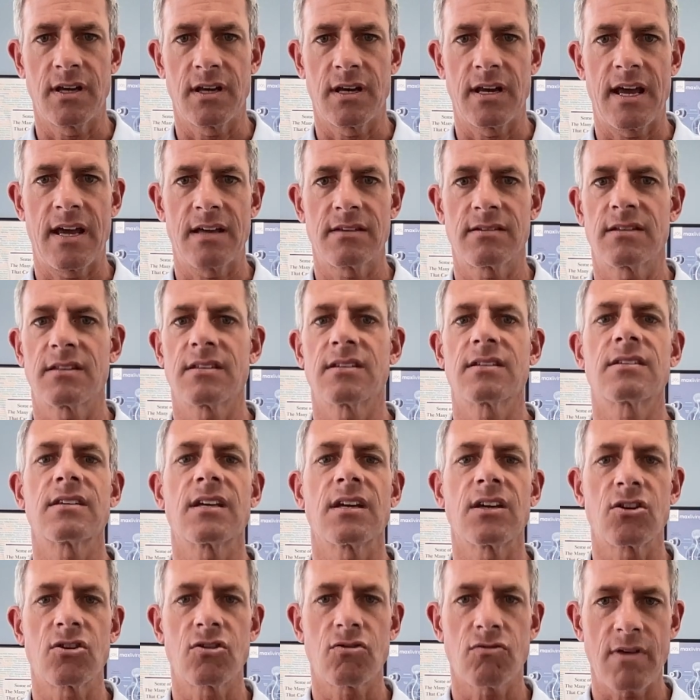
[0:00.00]
and it has this
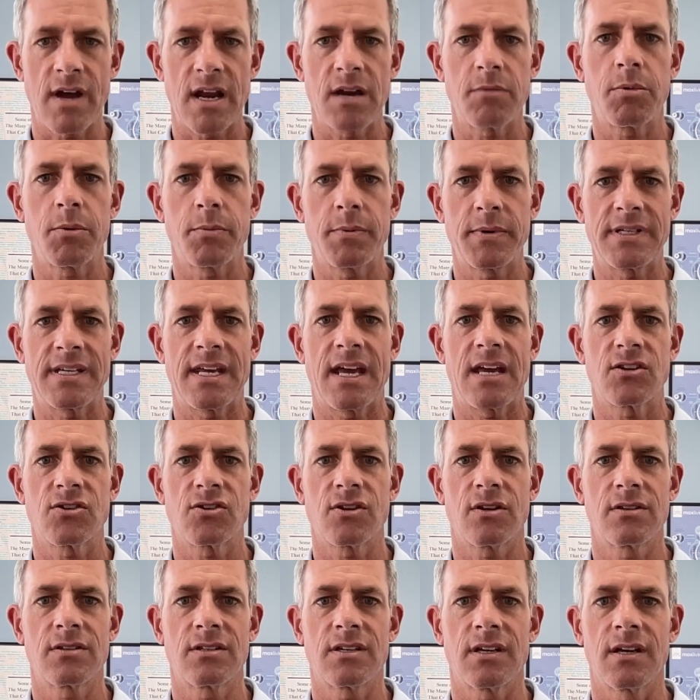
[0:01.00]
incredible
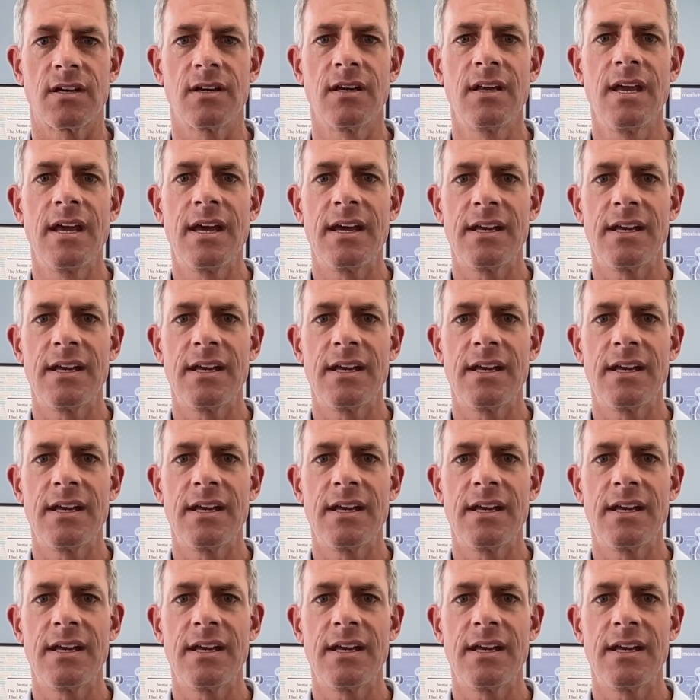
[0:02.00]
potential to